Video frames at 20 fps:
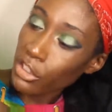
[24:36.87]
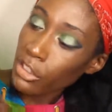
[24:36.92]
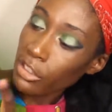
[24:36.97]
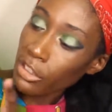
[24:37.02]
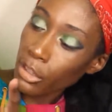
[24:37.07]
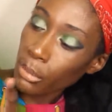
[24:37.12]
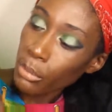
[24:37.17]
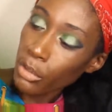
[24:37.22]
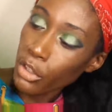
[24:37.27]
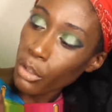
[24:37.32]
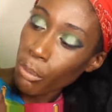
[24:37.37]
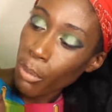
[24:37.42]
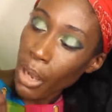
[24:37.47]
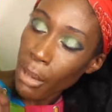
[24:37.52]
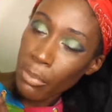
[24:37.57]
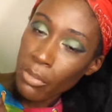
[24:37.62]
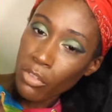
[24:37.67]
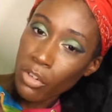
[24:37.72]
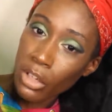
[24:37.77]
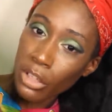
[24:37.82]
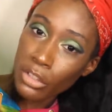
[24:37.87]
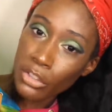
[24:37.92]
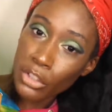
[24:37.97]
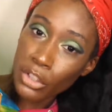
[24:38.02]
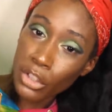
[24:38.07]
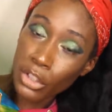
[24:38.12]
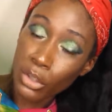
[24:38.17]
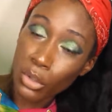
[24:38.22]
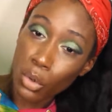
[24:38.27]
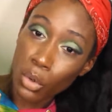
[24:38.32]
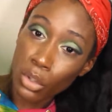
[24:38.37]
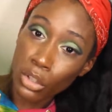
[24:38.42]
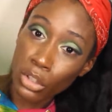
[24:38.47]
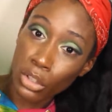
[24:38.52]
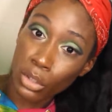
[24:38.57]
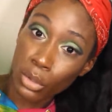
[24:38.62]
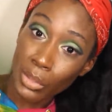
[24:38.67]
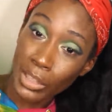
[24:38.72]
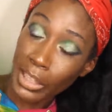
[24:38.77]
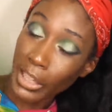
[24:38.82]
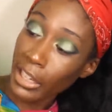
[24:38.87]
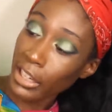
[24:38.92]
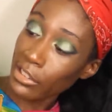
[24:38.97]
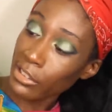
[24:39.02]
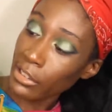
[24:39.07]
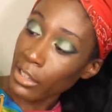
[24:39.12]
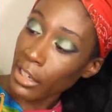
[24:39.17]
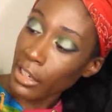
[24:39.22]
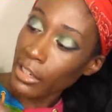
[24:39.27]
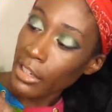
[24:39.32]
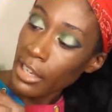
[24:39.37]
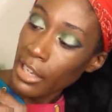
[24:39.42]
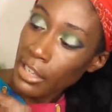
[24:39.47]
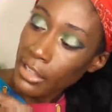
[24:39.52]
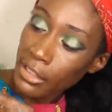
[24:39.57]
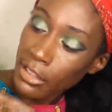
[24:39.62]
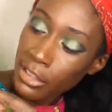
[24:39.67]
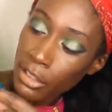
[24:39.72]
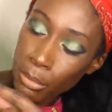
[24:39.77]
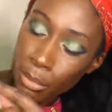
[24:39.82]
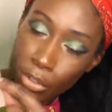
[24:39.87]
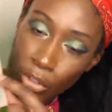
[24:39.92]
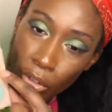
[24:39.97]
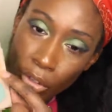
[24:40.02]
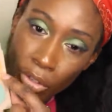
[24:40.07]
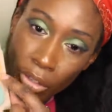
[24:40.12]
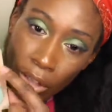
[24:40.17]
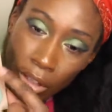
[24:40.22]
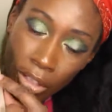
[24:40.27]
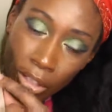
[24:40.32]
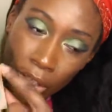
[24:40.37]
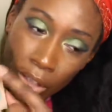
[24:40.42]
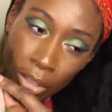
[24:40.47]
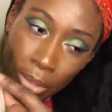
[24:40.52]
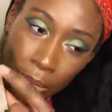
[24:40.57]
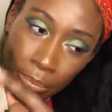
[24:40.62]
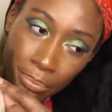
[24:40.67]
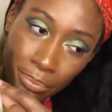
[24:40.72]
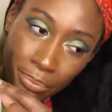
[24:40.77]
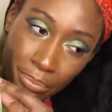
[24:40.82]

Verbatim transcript: This can be your pop of color in your inner corner or lower lash line. This could be your um,